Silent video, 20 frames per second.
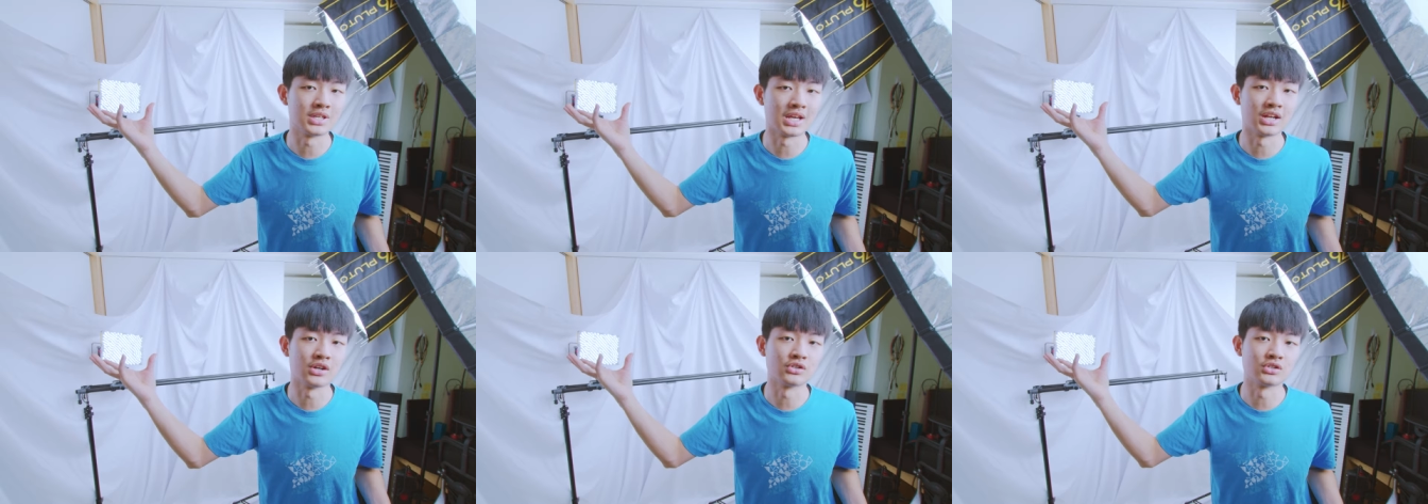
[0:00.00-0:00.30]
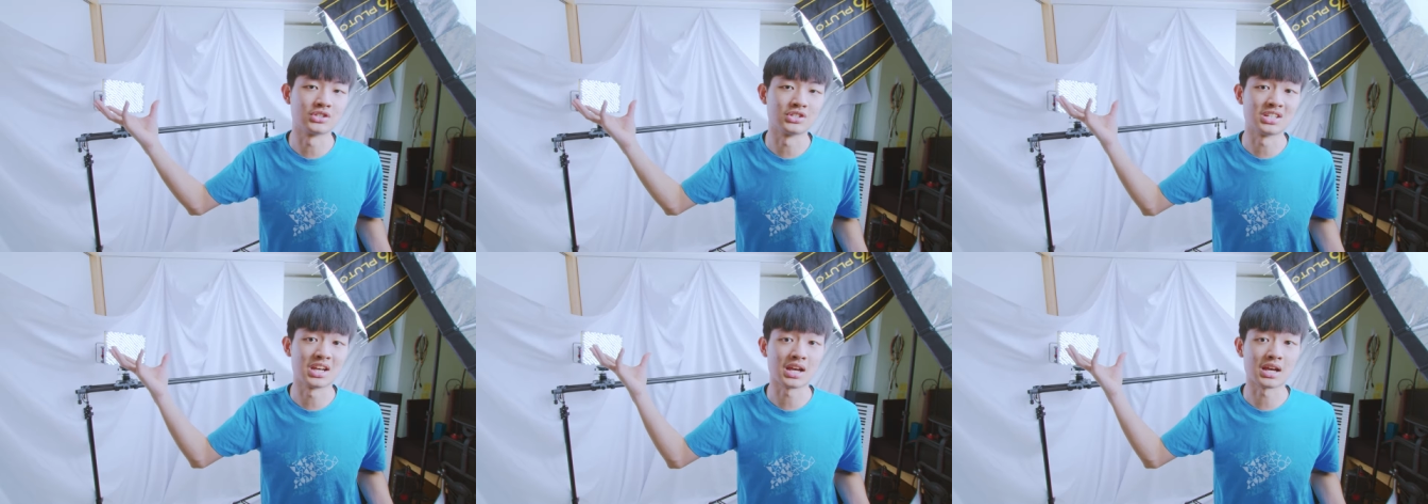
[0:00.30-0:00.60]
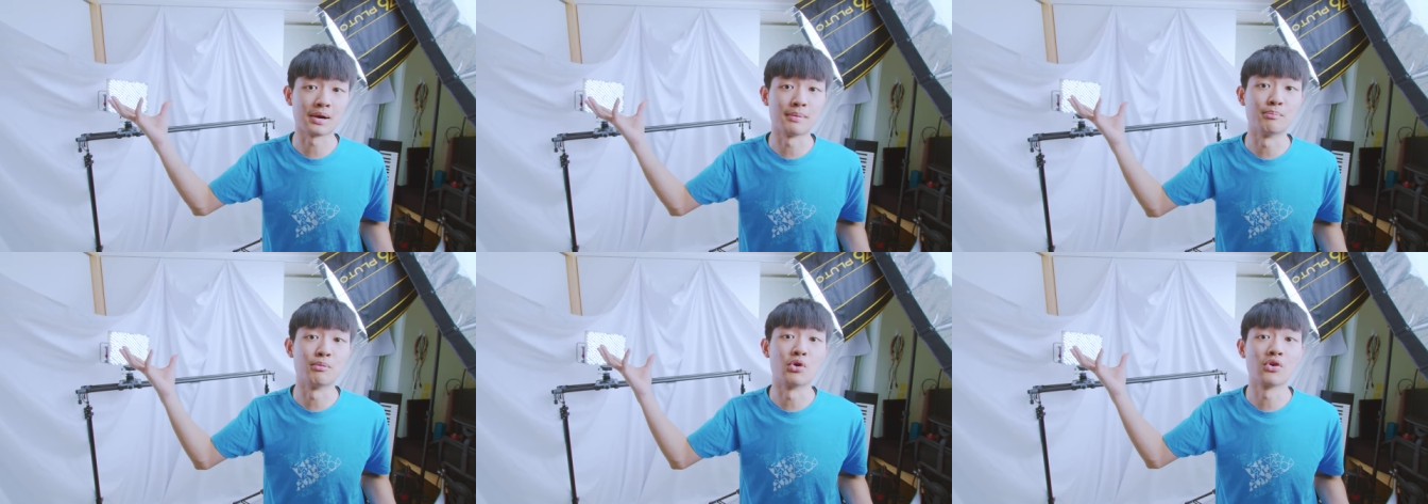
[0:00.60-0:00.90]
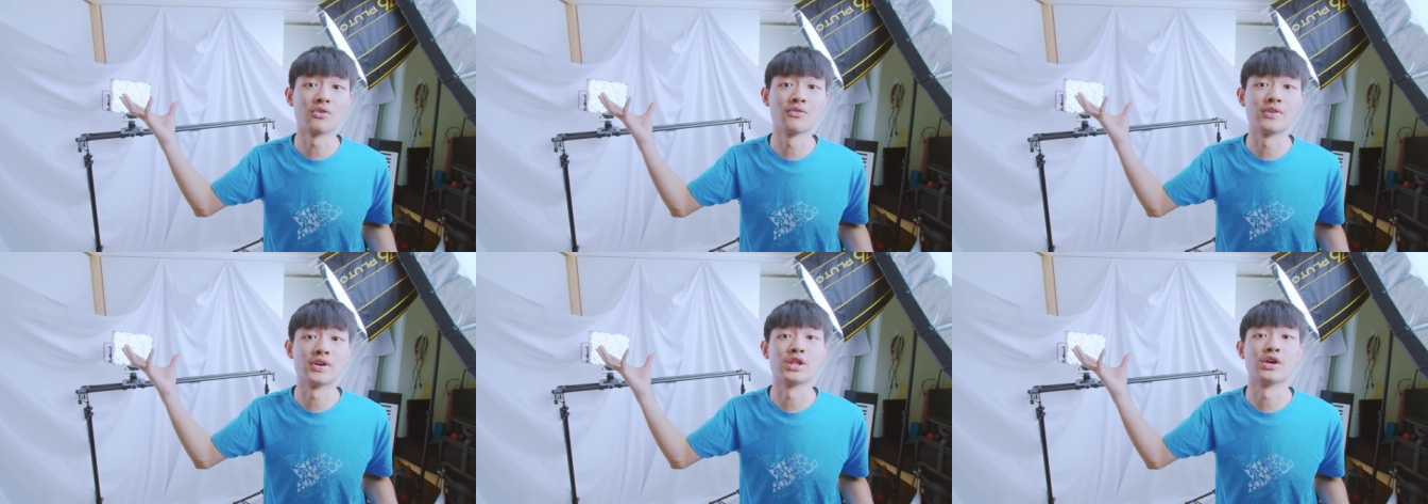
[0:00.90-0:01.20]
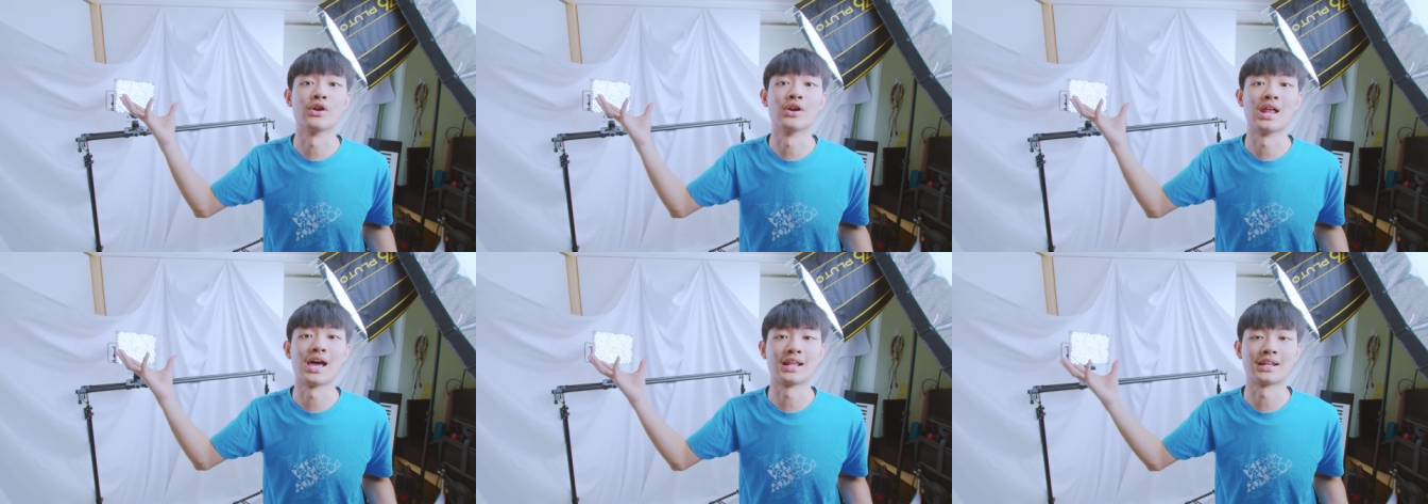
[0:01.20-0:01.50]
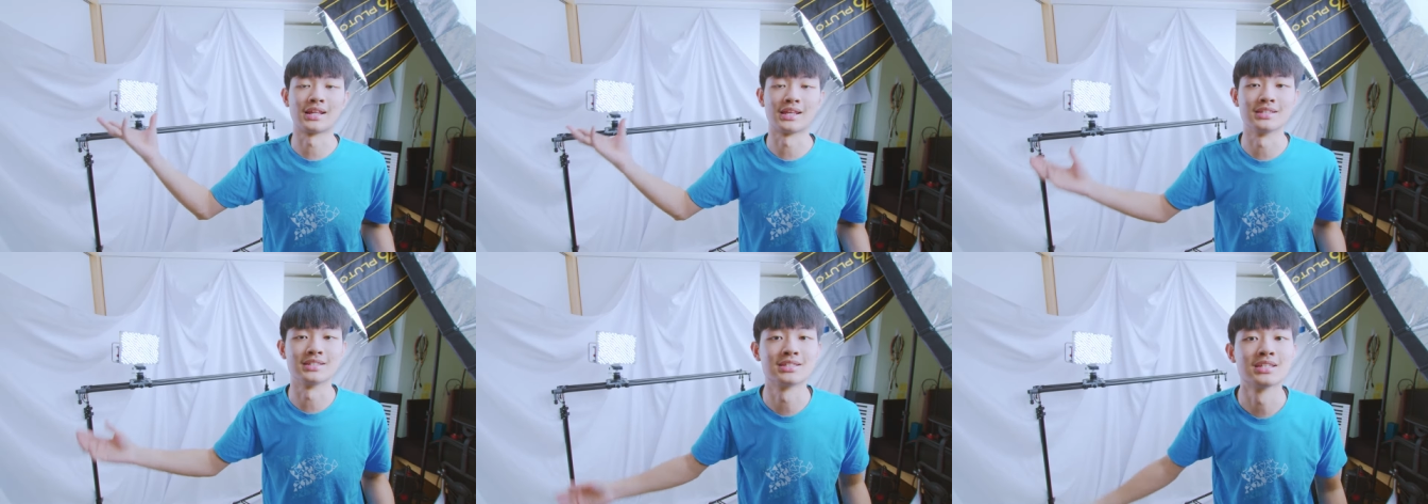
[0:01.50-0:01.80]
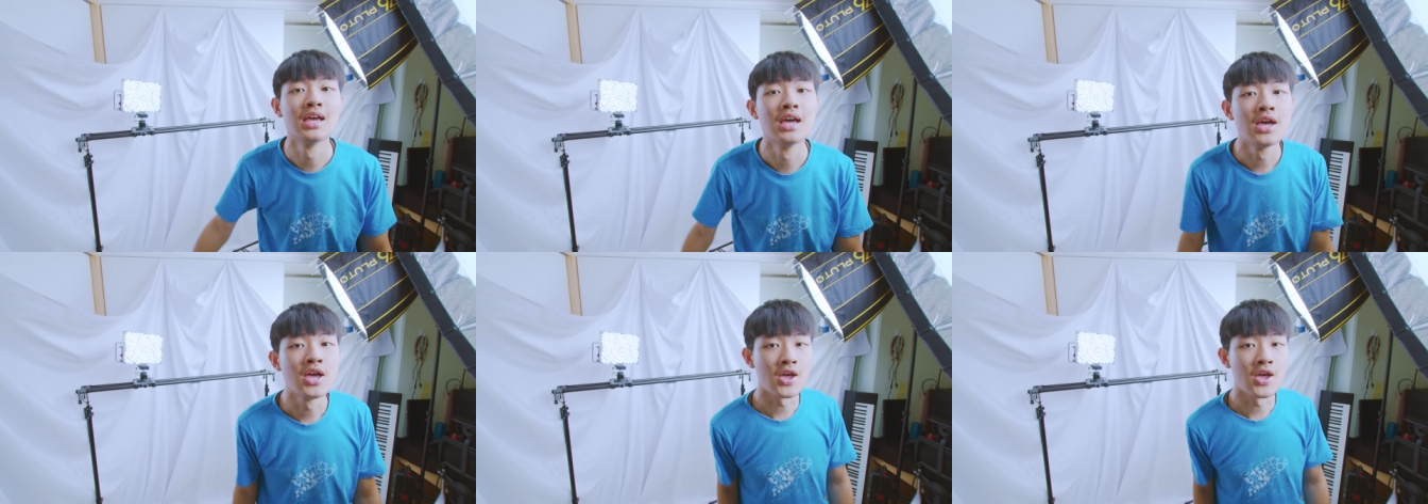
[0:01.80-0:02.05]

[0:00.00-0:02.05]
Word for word: channel to check out more video like this.